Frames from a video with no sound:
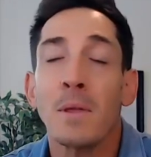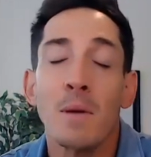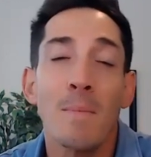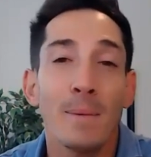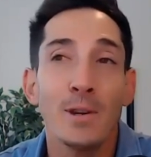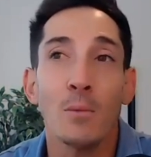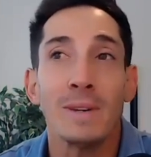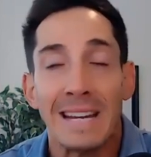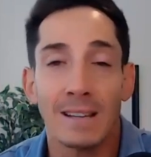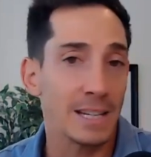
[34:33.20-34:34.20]
maybe don't
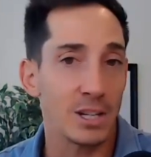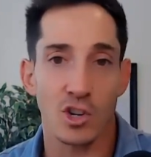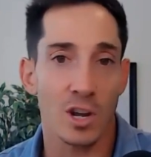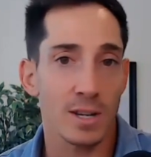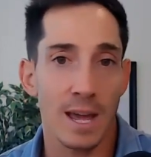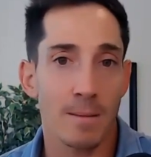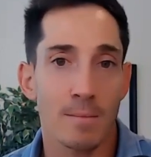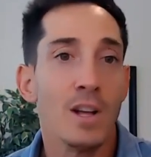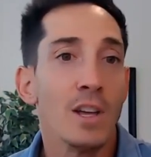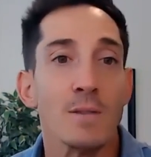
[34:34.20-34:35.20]
need a lead gen game.
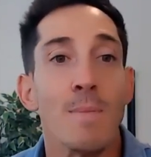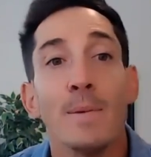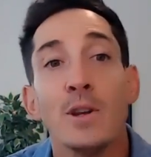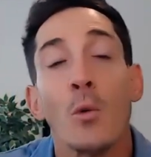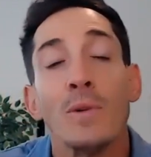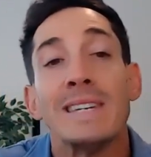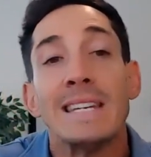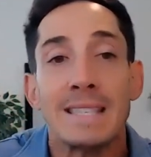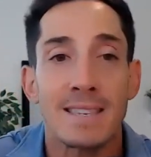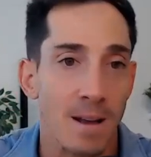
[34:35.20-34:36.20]
You maybe don't
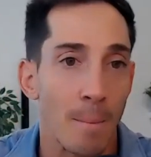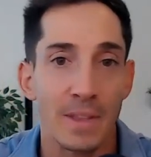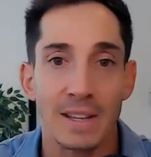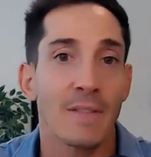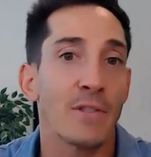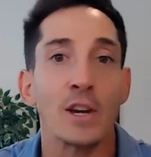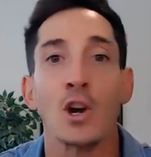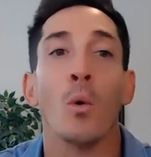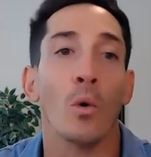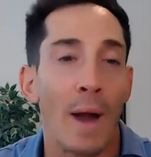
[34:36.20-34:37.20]
need something that they
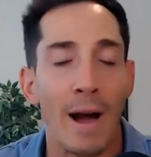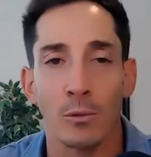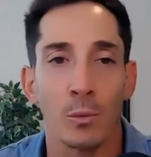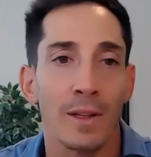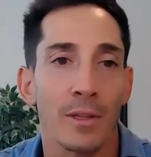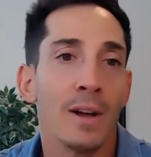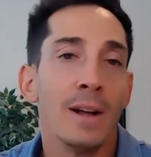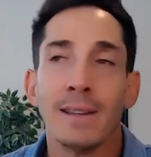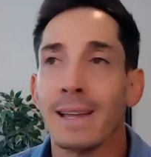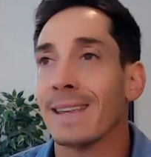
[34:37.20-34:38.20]
go around with,
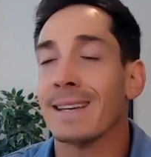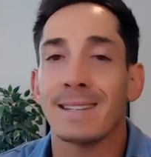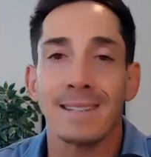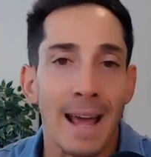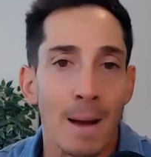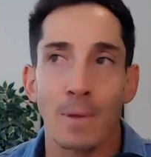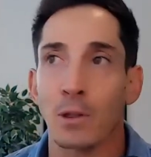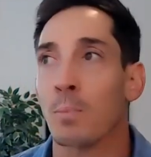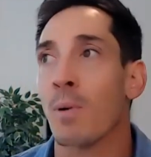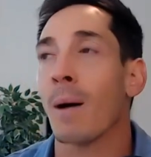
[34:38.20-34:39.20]
that they stamp, that
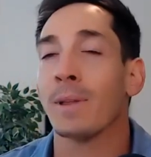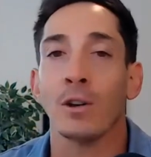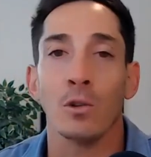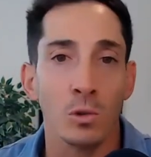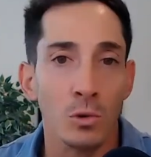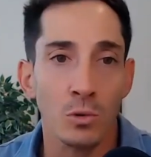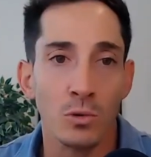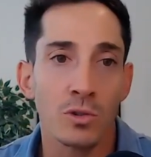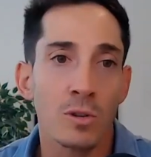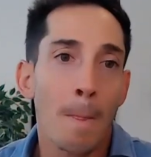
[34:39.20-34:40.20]
they're probably going to
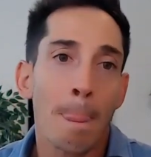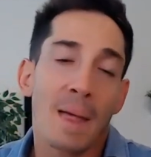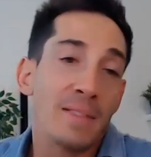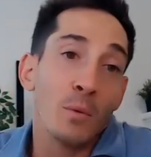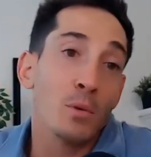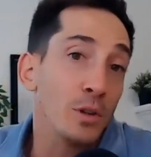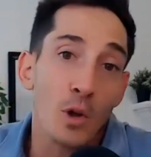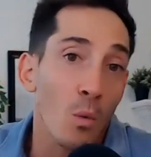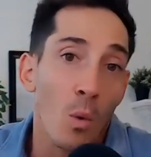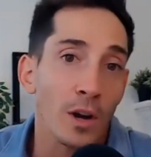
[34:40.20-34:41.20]
lose. that they really
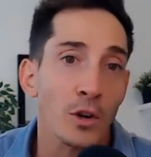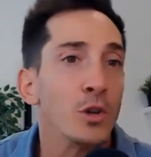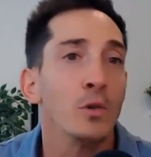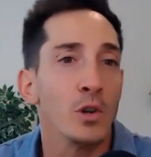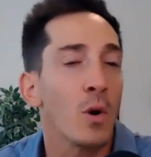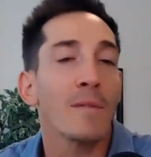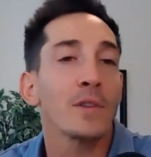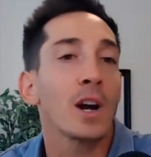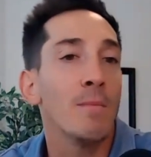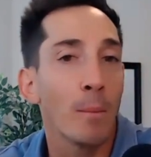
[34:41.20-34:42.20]
don't want to do. You don't have to
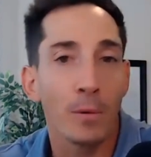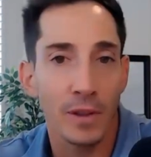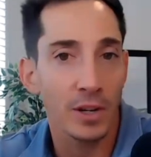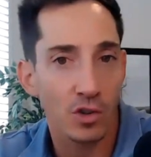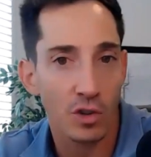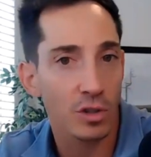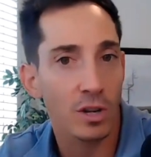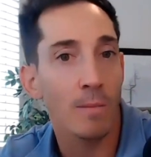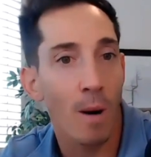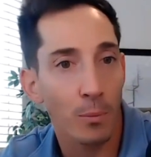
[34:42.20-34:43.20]
come up with things just to
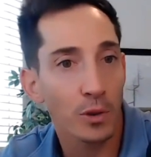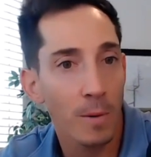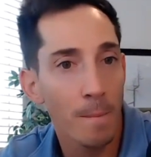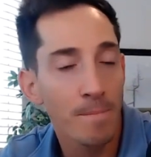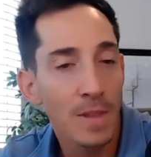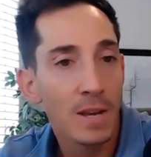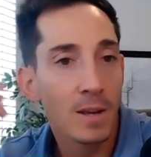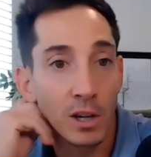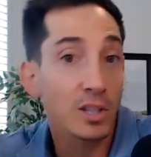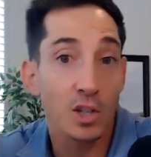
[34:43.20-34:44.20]
come up with them,
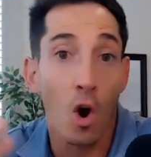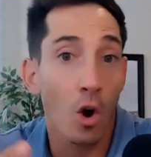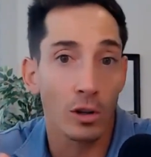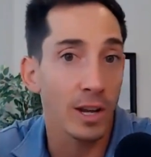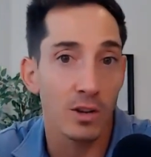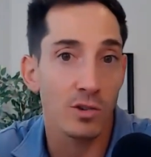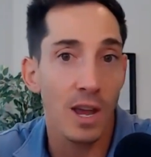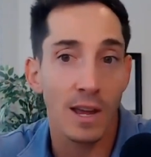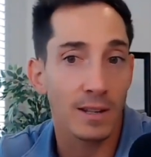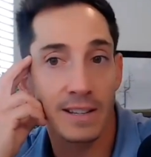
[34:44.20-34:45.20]
because it's hard. Like you're
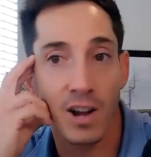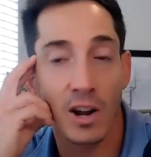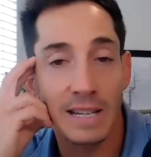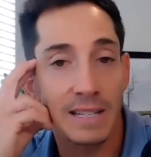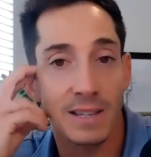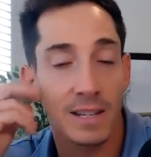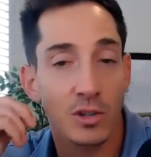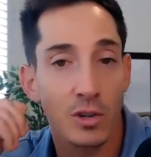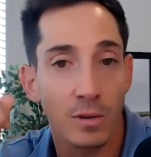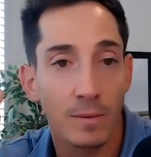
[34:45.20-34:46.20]
saying, it's not an easy thing
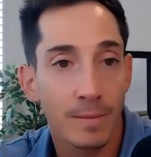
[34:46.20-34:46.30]
to do.